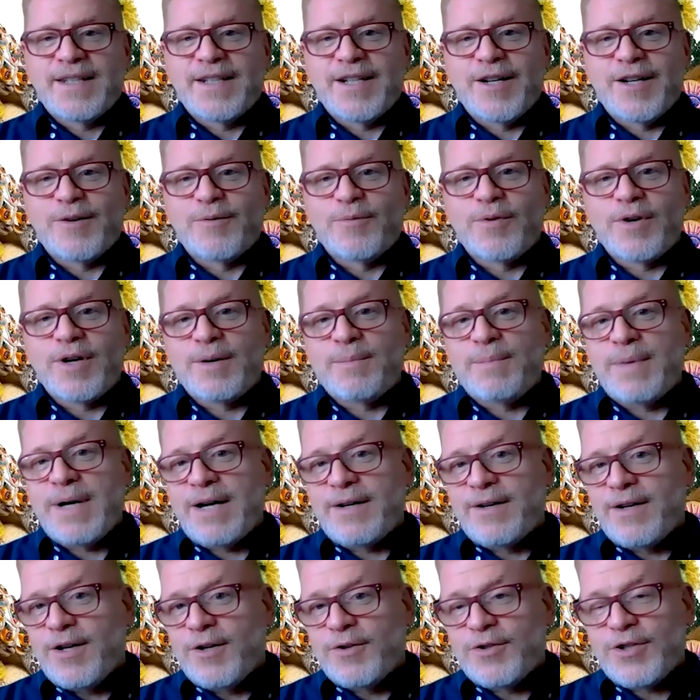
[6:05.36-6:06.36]
Now, we're
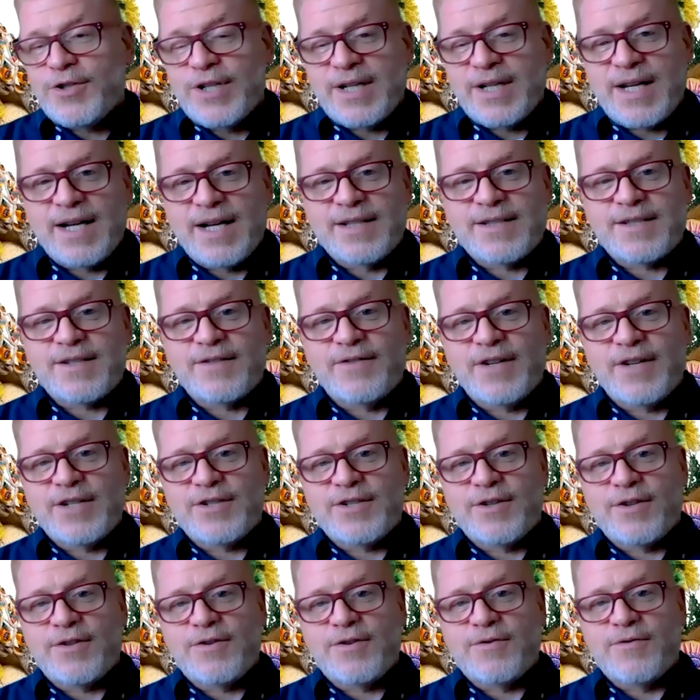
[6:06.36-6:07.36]
about ocean
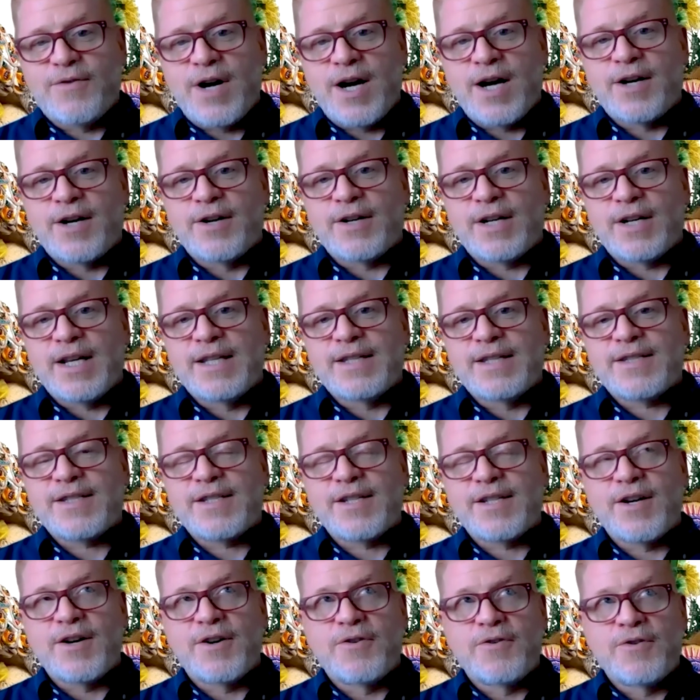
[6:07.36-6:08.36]
conservation through art. And
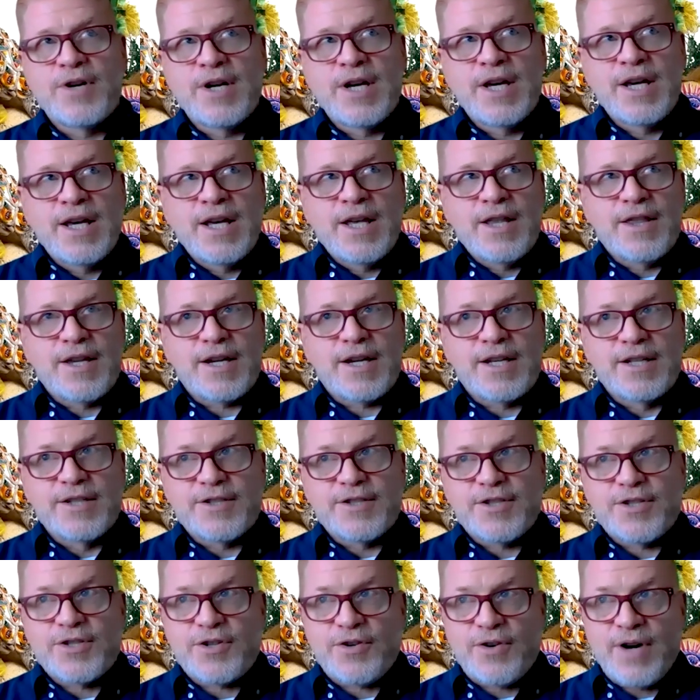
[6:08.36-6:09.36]
so the
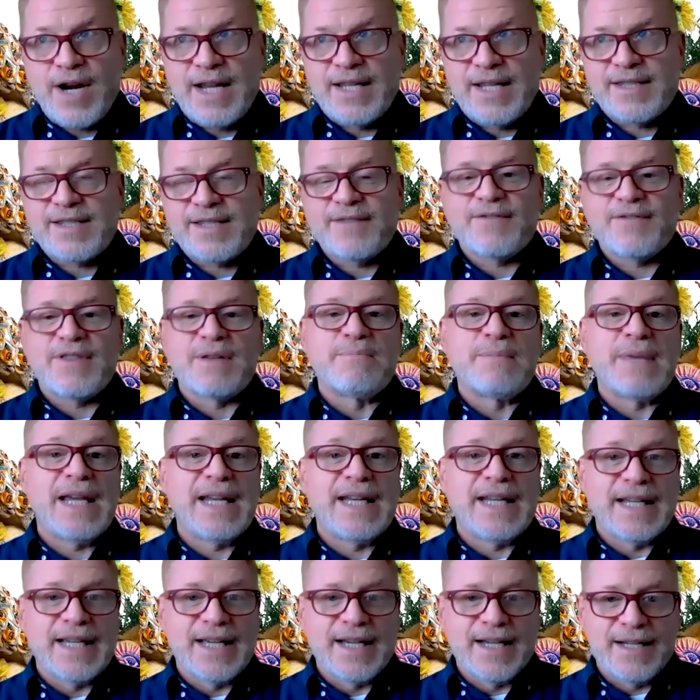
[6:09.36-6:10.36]
constraints of the
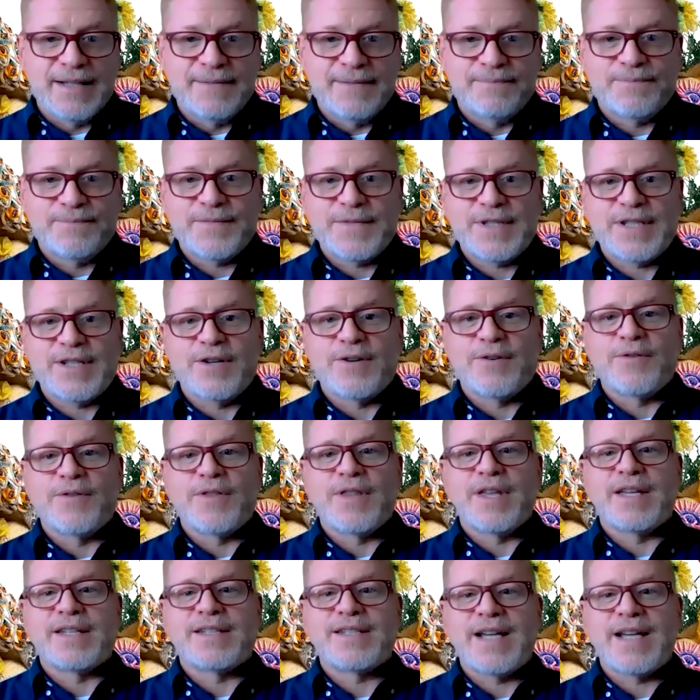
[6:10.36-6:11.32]
media, so the